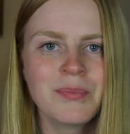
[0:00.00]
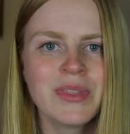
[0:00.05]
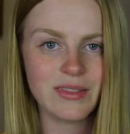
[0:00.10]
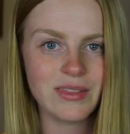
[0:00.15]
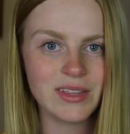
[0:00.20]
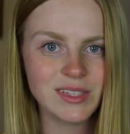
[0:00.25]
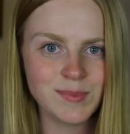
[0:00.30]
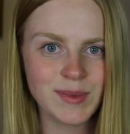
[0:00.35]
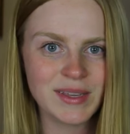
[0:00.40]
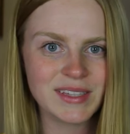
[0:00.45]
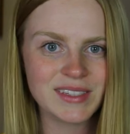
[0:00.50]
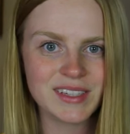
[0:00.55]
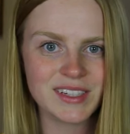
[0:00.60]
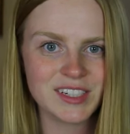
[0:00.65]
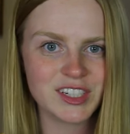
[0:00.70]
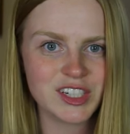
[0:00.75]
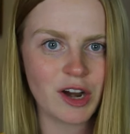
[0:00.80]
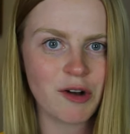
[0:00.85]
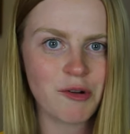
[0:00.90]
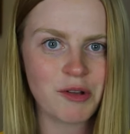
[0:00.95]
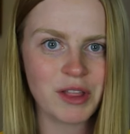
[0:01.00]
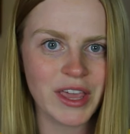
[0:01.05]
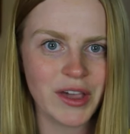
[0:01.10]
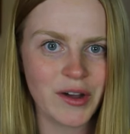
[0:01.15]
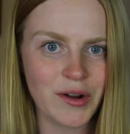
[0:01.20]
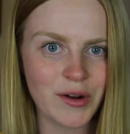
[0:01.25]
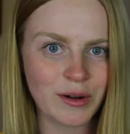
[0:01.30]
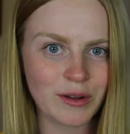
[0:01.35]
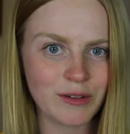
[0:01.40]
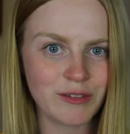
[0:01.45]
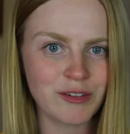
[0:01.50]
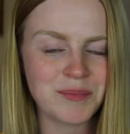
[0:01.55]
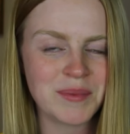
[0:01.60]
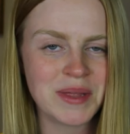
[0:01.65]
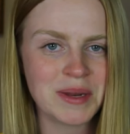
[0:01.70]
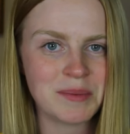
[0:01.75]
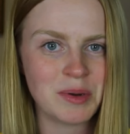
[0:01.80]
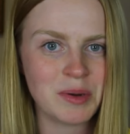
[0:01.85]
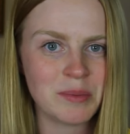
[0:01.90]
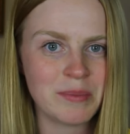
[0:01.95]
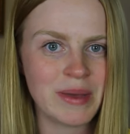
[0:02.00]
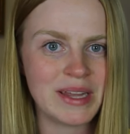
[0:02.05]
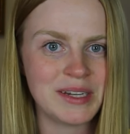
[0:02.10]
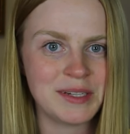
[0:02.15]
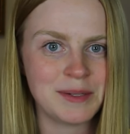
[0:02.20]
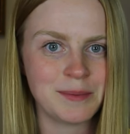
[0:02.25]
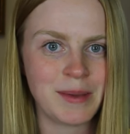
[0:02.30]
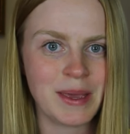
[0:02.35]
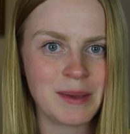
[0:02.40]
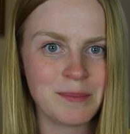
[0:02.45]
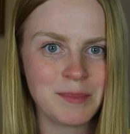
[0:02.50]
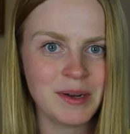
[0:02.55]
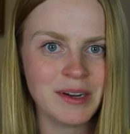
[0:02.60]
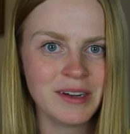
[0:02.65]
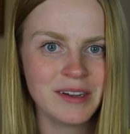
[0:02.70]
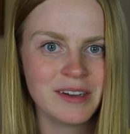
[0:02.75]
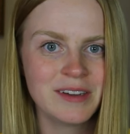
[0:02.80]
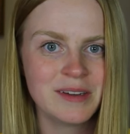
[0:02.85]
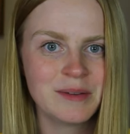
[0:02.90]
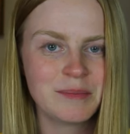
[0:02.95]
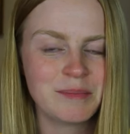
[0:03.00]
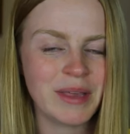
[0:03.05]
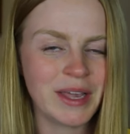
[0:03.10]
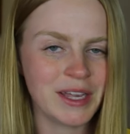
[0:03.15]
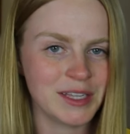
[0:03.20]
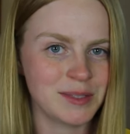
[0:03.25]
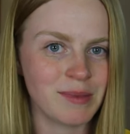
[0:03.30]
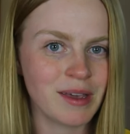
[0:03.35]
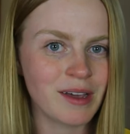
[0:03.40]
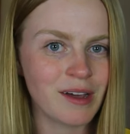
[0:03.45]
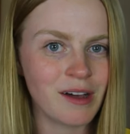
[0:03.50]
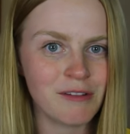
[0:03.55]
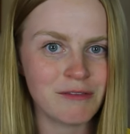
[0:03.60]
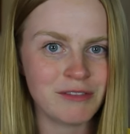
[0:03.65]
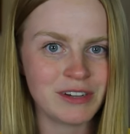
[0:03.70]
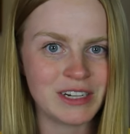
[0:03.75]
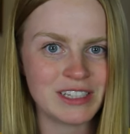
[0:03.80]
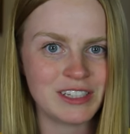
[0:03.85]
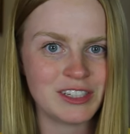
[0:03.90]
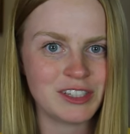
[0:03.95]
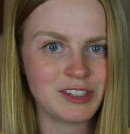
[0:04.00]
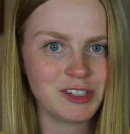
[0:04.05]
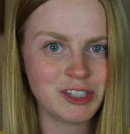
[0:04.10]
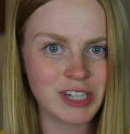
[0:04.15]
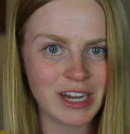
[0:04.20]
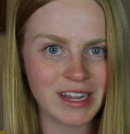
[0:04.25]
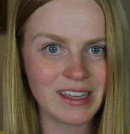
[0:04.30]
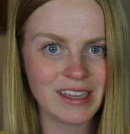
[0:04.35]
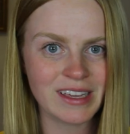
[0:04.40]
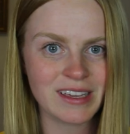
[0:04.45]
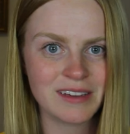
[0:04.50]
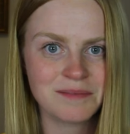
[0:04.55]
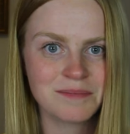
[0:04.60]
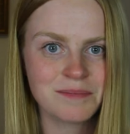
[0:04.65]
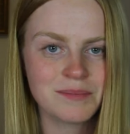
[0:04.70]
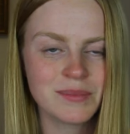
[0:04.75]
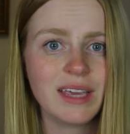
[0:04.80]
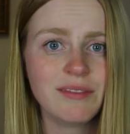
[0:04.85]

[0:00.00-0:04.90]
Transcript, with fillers: And this makes it generally harder for me to put pen to paper because my confidence is shaky.